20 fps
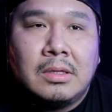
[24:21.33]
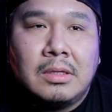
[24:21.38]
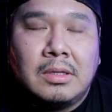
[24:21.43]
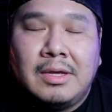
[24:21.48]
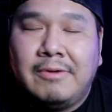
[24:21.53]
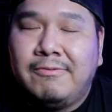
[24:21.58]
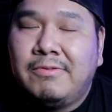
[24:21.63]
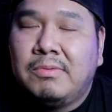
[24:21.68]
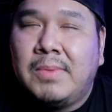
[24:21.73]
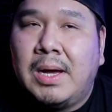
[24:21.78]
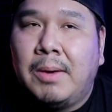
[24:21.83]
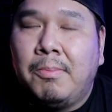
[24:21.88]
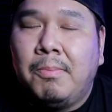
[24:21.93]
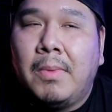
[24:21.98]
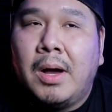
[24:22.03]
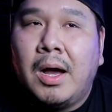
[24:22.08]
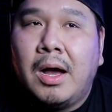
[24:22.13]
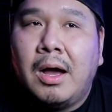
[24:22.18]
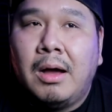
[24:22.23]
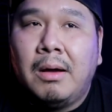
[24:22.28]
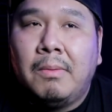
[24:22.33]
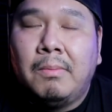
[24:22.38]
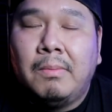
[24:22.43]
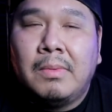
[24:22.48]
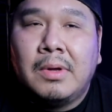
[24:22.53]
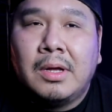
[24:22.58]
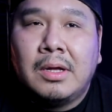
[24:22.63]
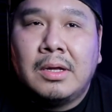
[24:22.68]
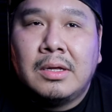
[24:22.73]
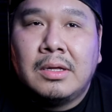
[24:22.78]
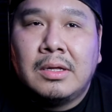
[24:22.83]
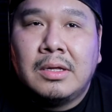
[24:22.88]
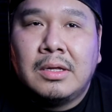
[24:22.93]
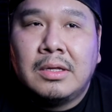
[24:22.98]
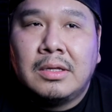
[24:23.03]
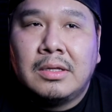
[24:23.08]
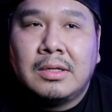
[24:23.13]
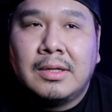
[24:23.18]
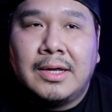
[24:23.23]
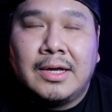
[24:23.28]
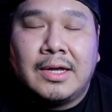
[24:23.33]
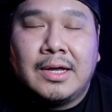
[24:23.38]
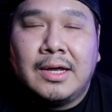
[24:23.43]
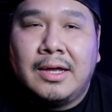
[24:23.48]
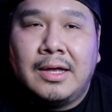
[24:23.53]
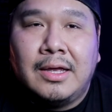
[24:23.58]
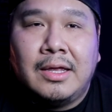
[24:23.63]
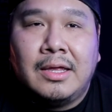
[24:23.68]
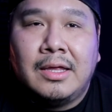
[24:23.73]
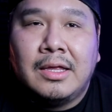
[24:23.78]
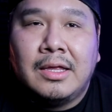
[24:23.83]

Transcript: Even my mom, like, I